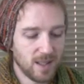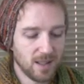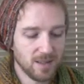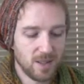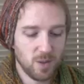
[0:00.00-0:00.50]

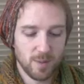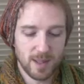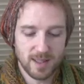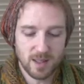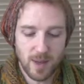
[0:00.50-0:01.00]
helps to
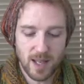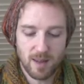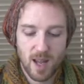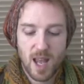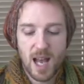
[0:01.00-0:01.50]
normalise the
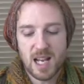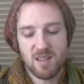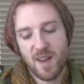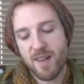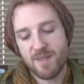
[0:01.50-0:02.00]
width, and
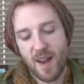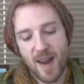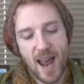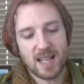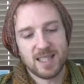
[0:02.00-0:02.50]
is very,
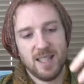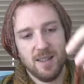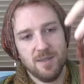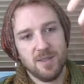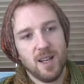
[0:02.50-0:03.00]
very
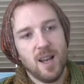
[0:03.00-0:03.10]
active.